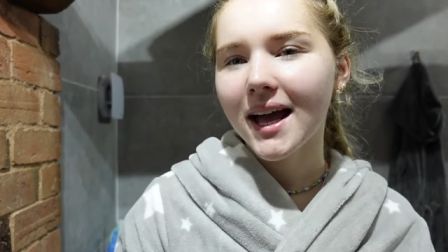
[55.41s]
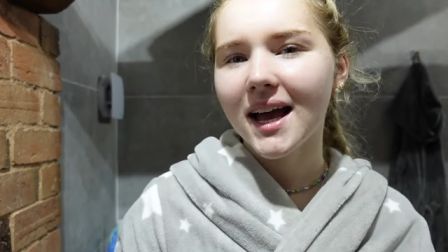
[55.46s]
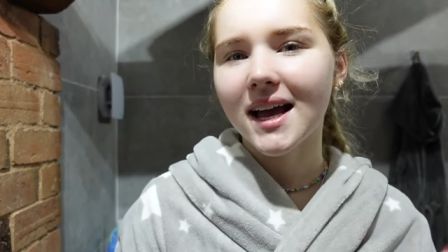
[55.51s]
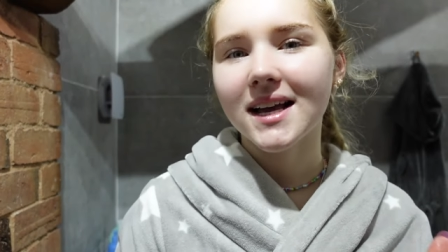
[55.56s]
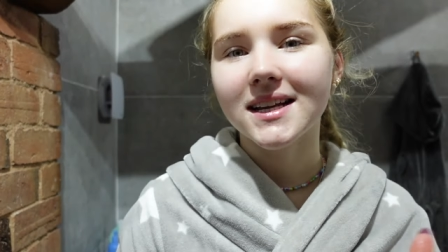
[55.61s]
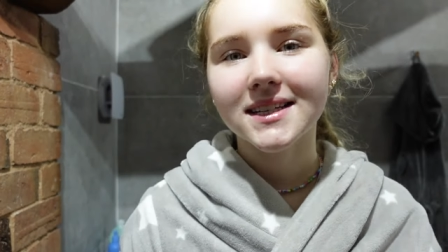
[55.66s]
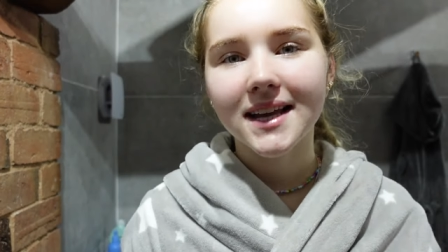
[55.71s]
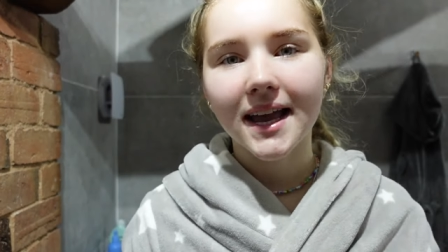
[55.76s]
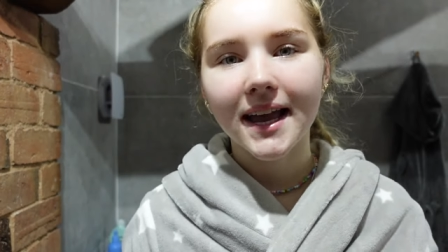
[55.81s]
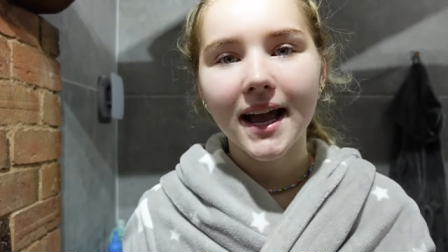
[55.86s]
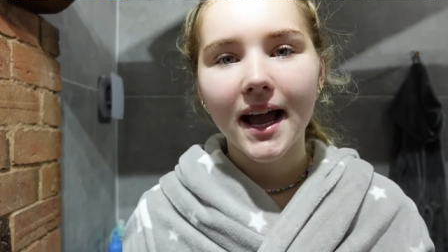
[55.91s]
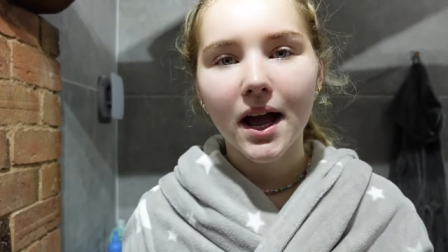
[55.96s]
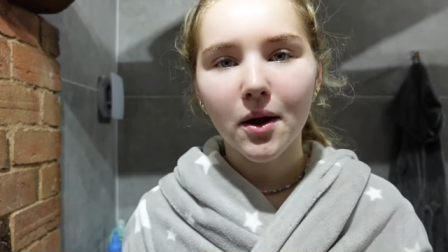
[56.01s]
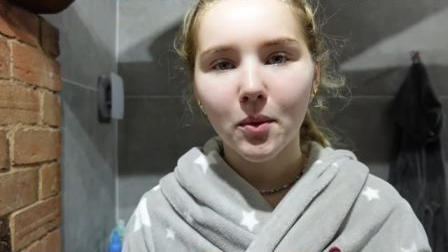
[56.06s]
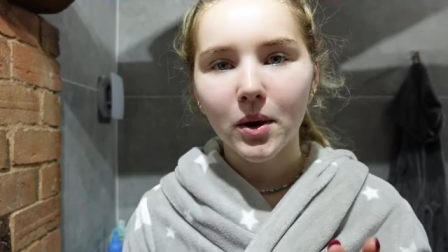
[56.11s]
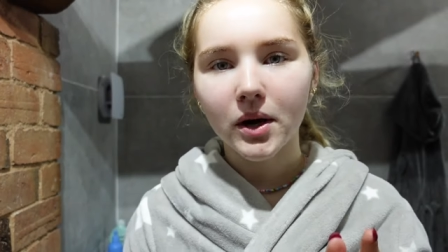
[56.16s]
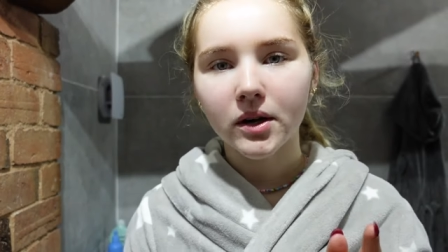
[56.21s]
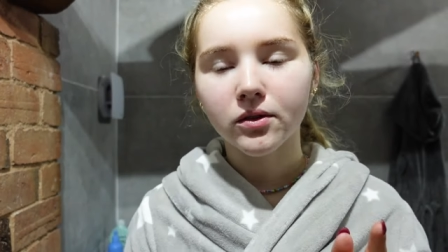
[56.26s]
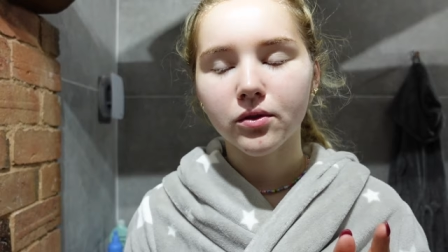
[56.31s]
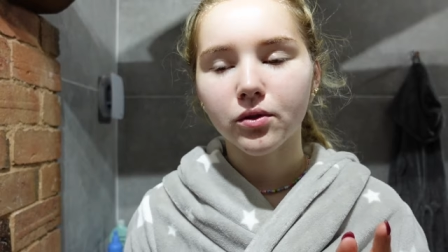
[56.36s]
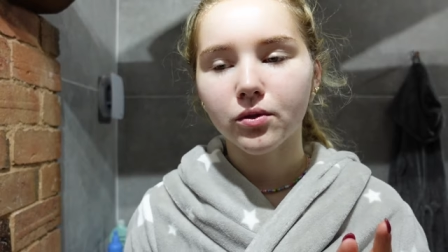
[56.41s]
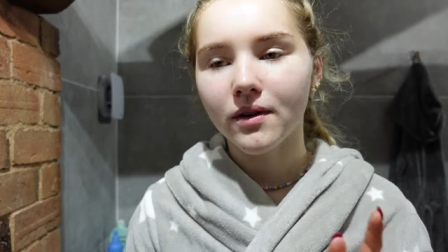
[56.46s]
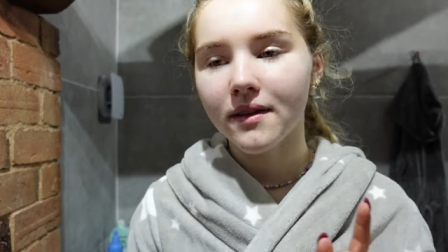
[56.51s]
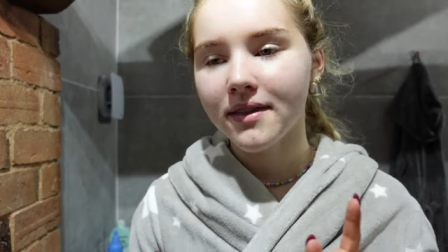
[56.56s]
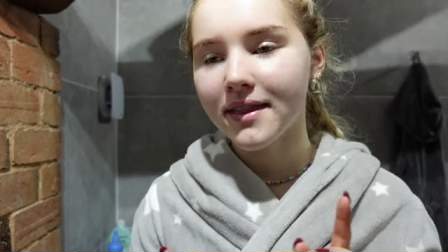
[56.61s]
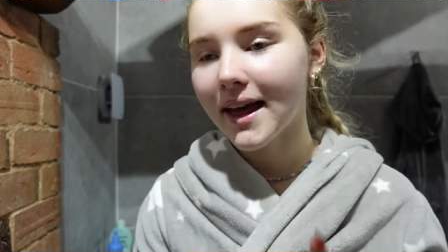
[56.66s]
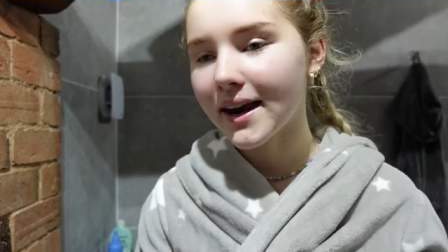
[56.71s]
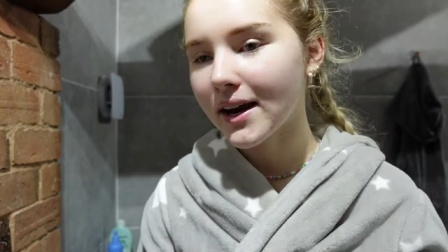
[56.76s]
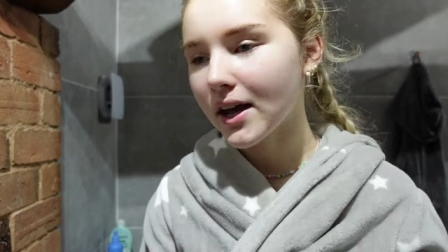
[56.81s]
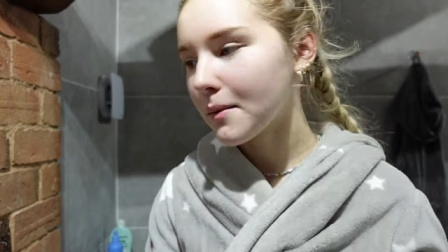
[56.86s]
a skincare brand
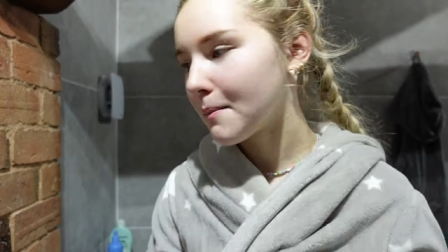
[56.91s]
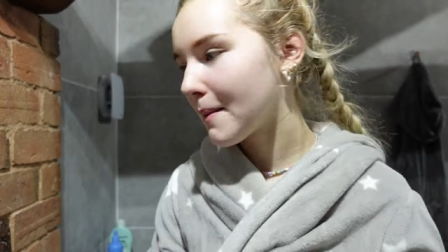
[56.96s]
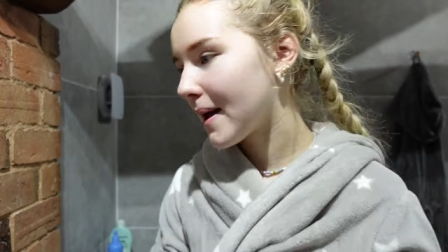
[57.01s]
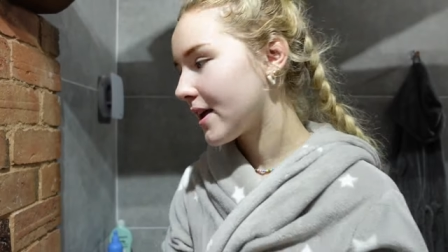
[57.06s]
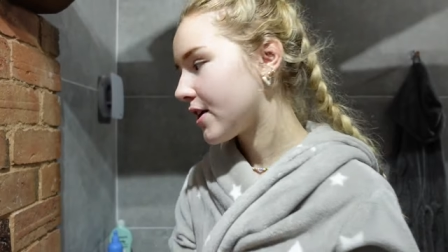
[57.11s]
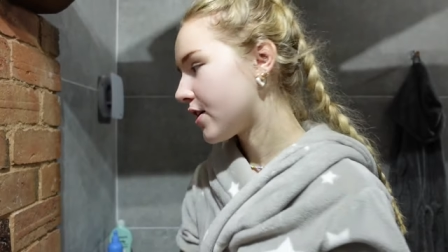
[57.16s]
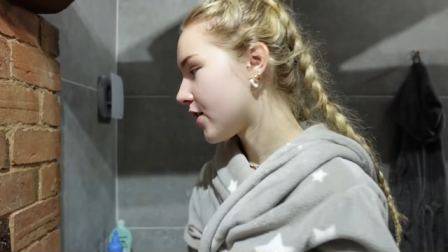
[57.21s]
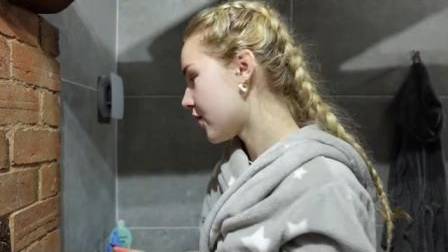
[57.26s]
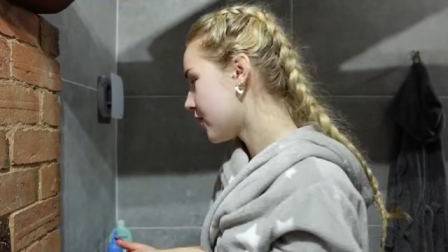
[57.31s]
called Then I Met